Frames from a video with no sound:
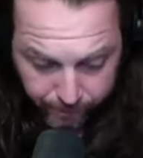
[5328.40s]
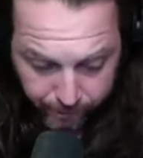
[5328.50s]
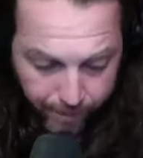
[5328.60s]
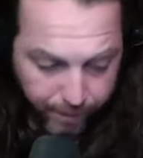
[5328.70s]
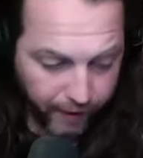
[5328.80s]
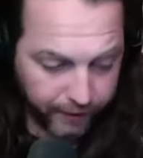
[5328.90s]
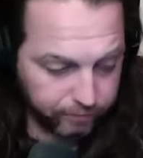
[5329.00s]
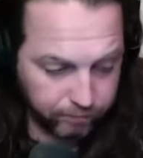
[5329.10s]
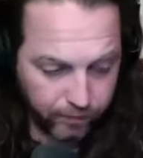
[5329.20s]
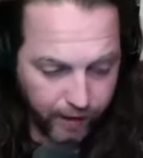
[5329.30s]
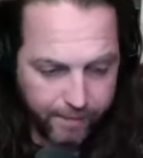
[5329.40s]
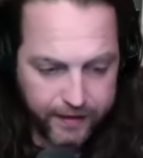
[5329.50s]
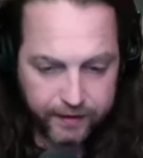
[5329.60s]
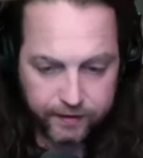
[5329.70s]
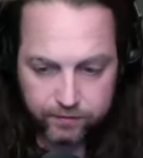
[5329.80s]
But I
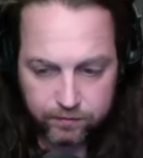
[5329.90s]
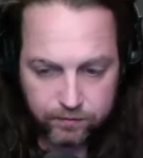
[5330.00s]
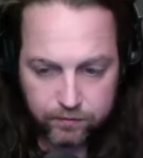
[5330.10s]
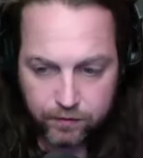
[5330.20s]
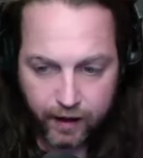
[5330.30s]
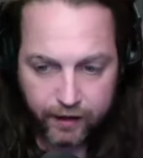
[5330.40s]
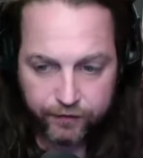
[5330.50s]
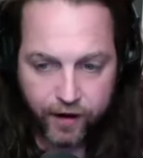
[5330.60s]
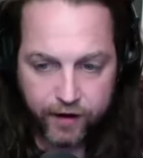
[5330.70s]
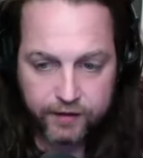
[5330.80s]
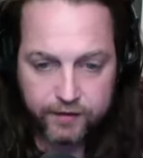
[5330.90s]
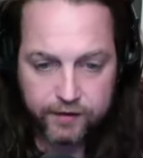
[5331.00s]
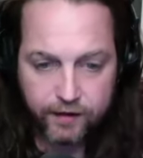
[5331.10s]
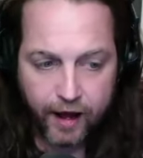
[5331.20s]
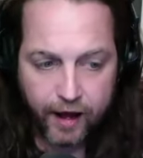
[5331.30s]
mean, like
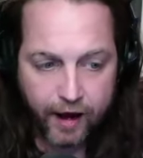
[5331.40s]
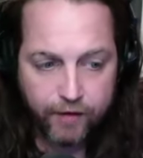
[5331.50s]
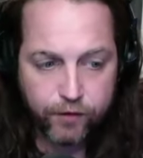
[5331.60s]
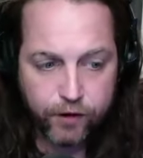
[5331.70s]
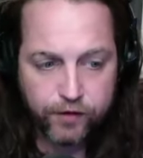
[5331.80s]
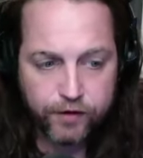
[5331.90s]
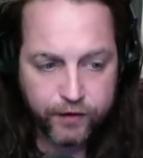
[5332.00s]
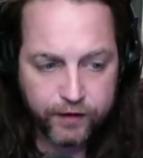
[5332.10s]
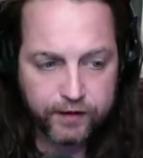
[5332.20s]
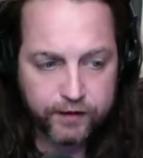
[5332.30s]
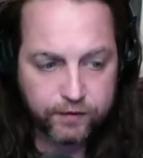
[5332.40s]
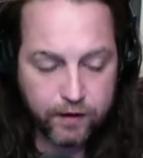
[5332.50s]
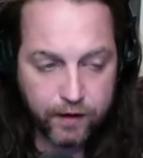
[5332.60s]
fucking, I really think that